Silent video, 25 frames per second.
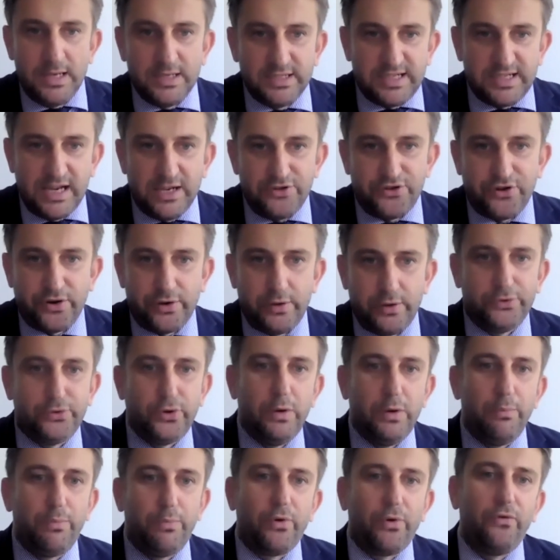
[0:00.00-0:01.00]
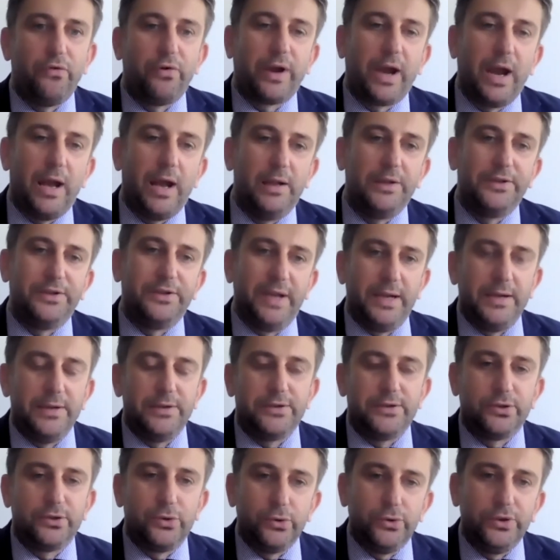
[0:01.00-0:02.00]
central to improve health
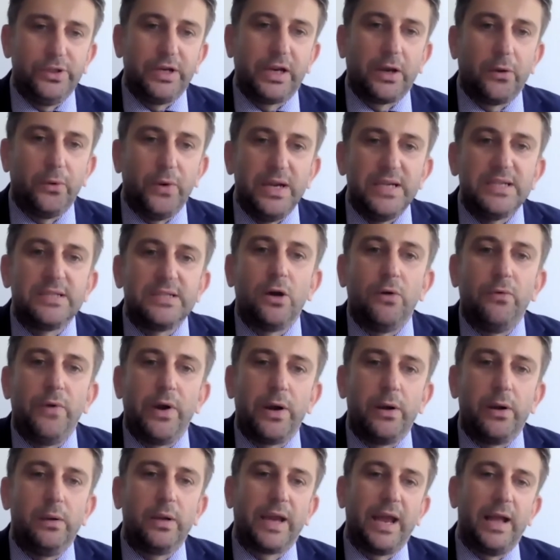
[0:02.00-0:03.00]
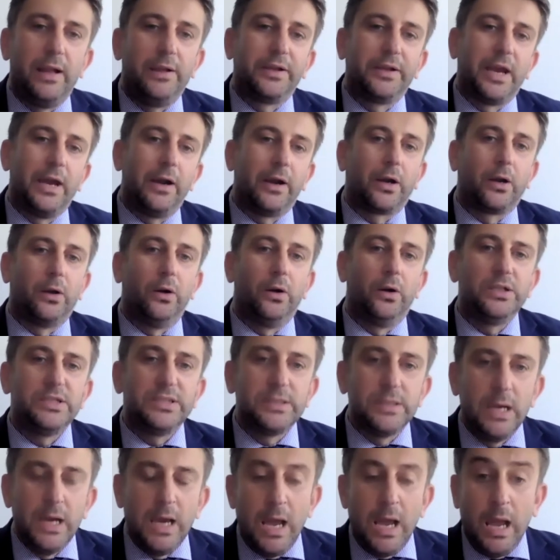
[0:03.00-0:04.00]
and to decrease overall healthcare
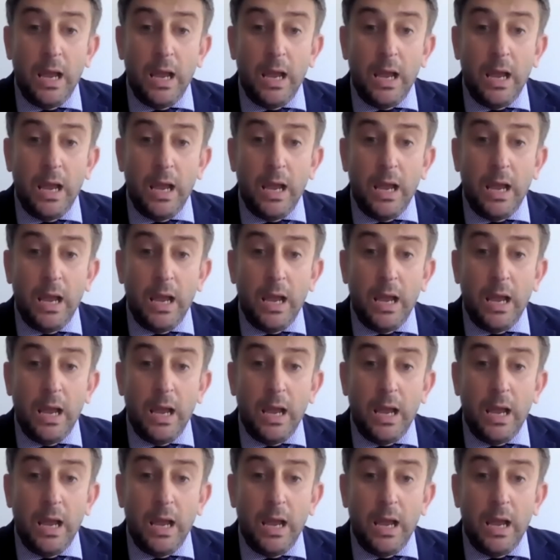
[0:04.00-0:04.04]
cost,